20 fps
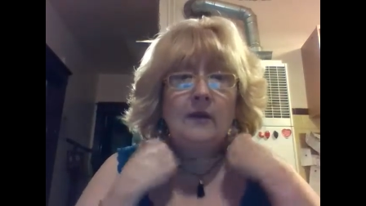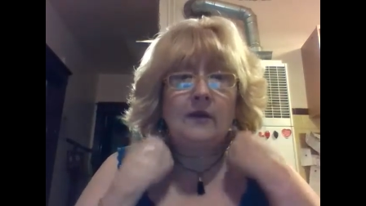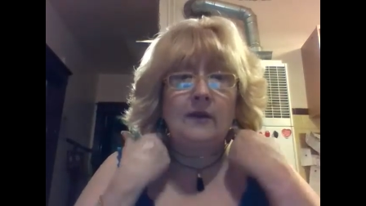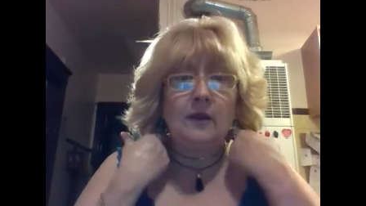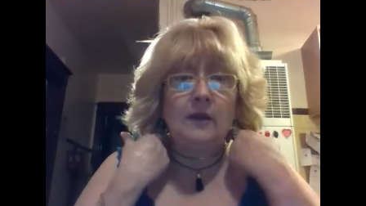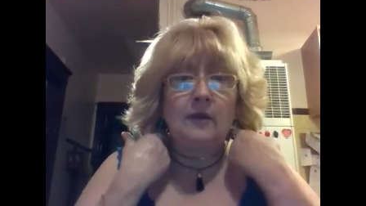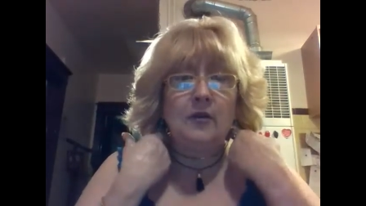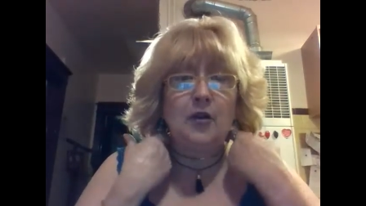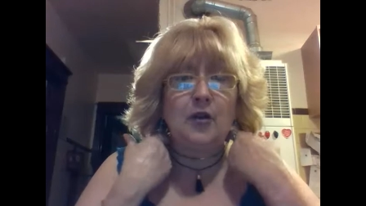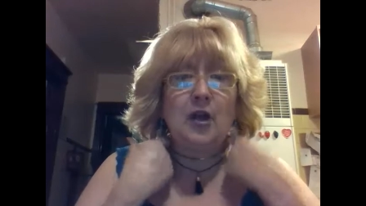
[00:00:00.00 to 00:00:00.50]

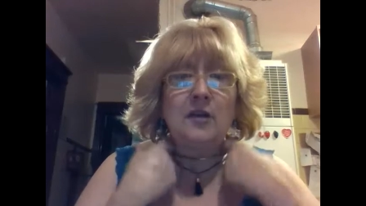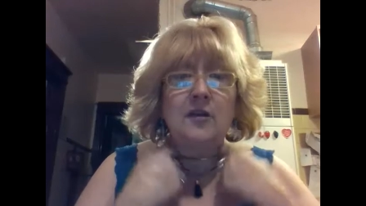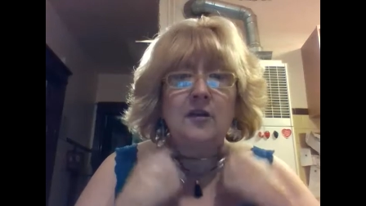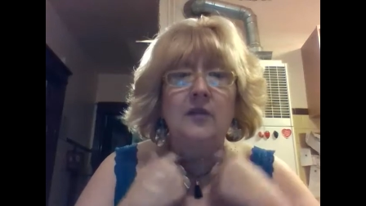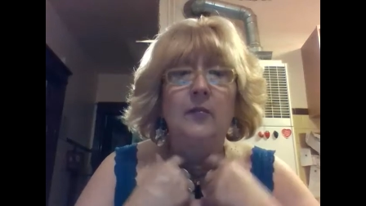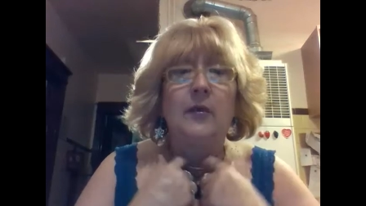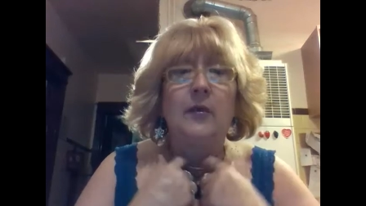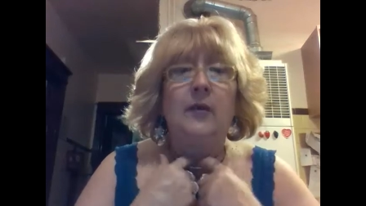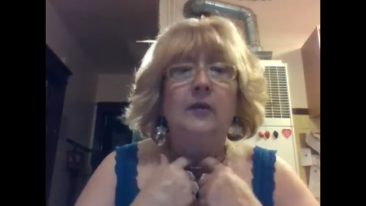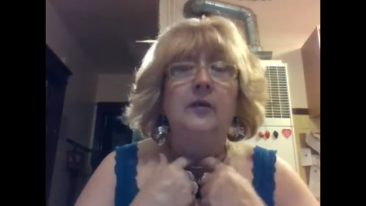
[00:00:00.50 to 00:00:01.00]
They're
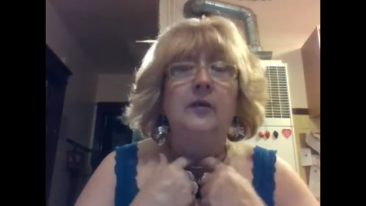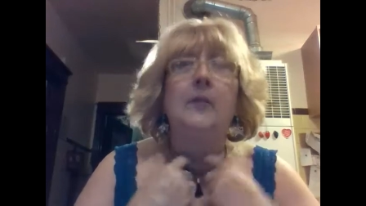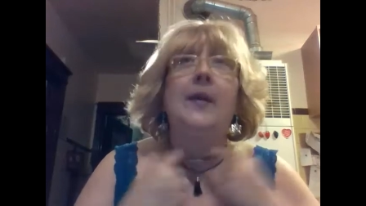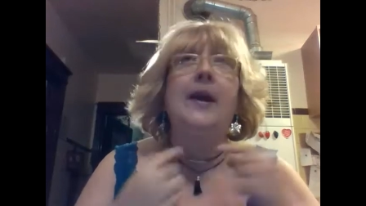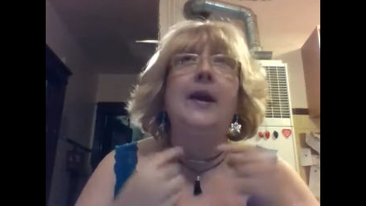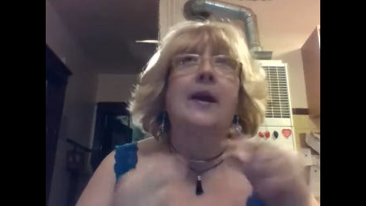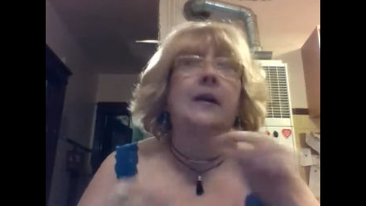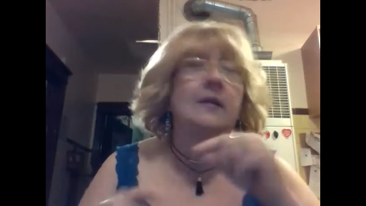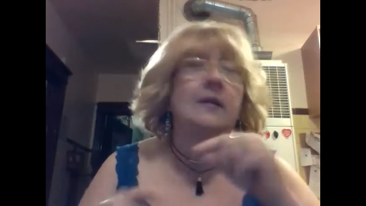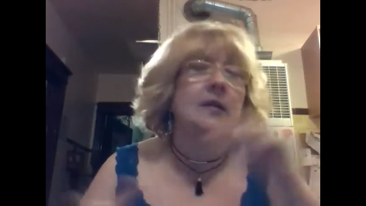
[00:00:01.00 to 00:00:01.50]
adjustable in the
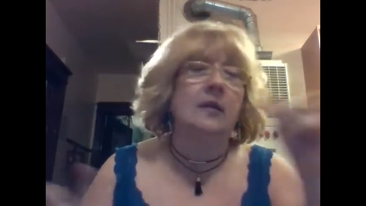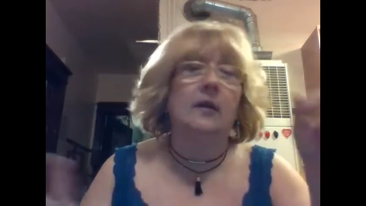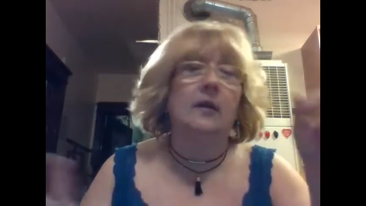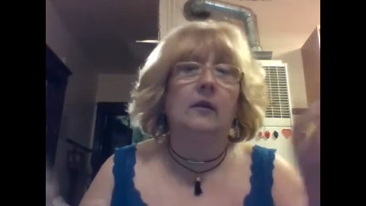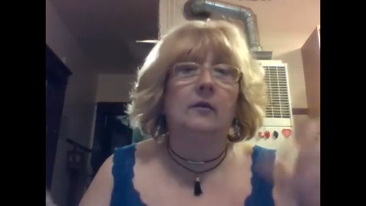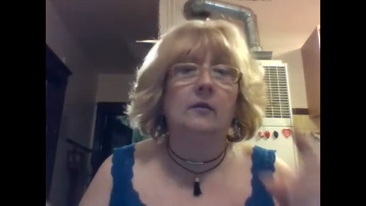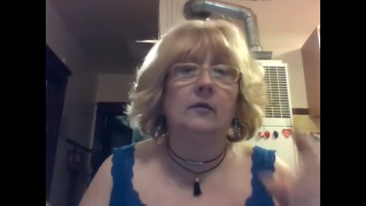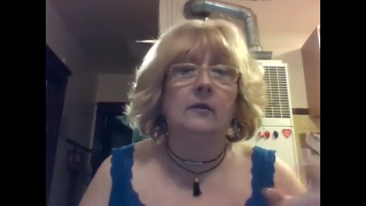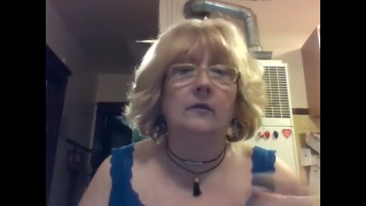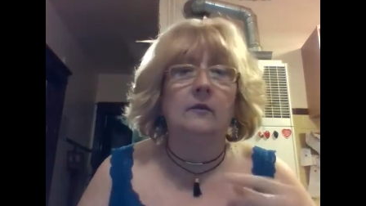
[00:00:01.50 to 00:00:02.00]
back,
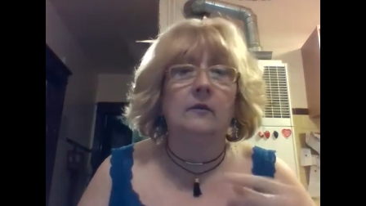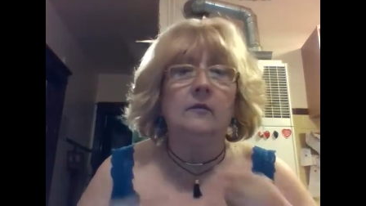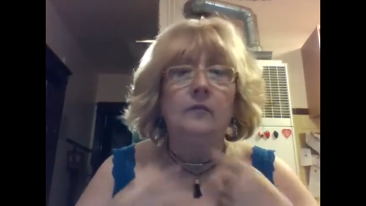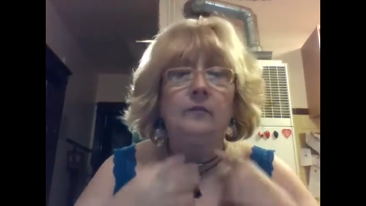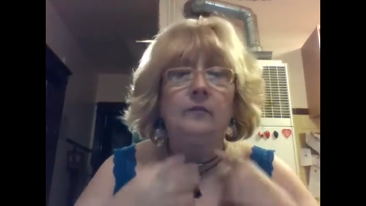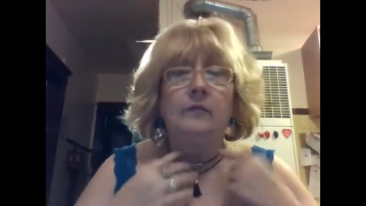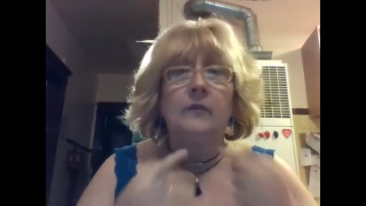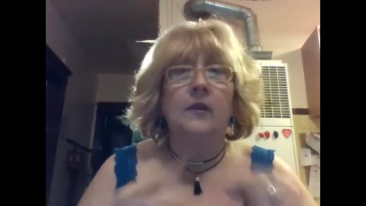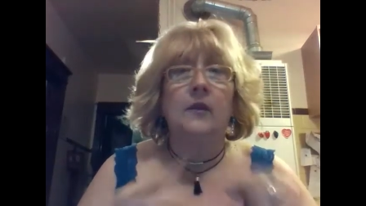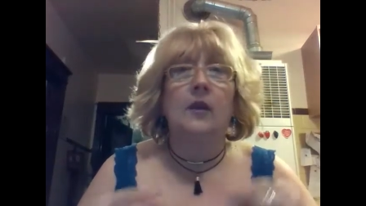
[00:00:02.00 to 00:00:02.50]
so,
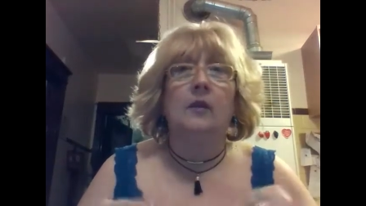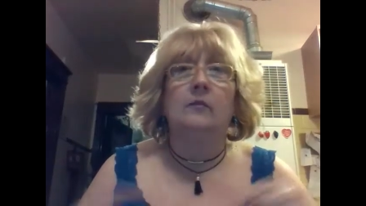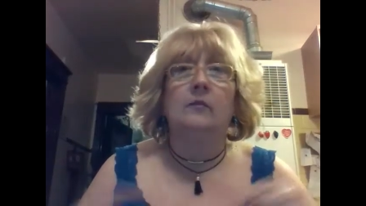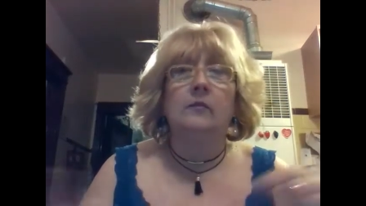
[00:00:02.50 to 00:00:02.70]
you know,